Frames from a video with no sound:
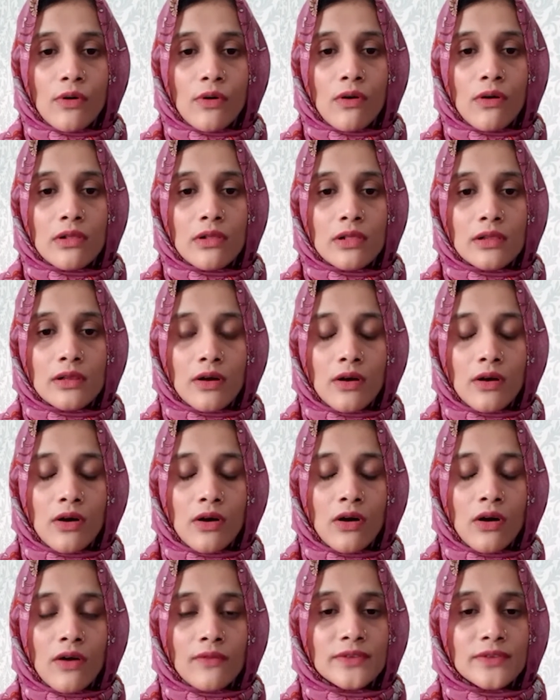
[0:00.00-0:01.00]
all
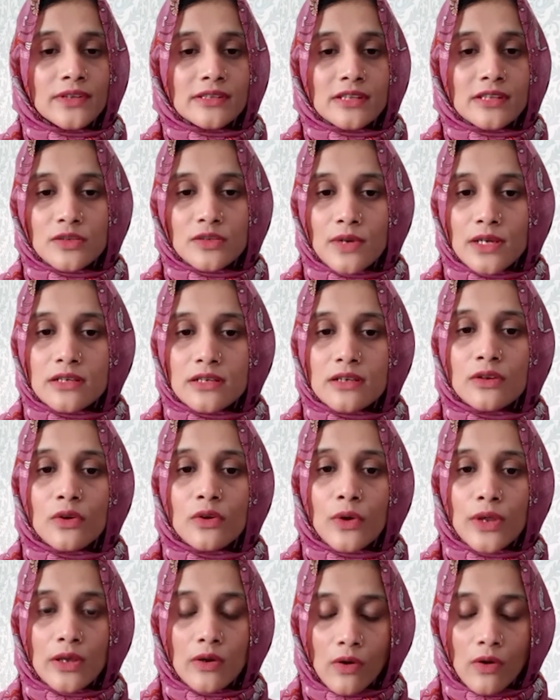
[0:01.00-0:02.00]
of the situation
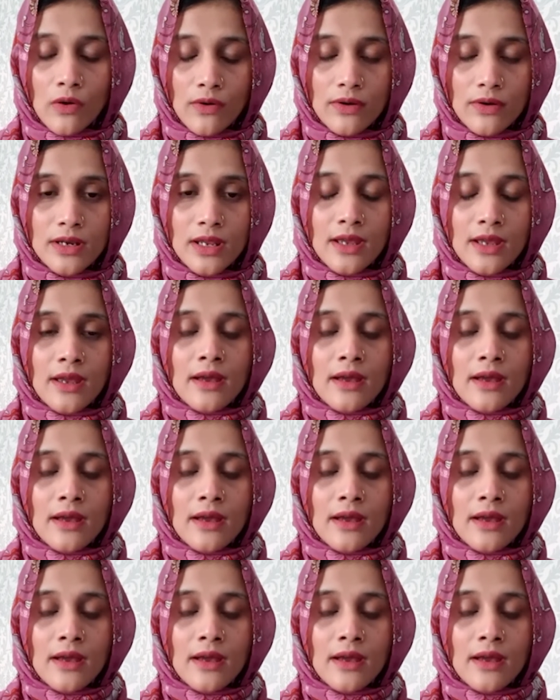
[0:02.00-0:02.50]
going on,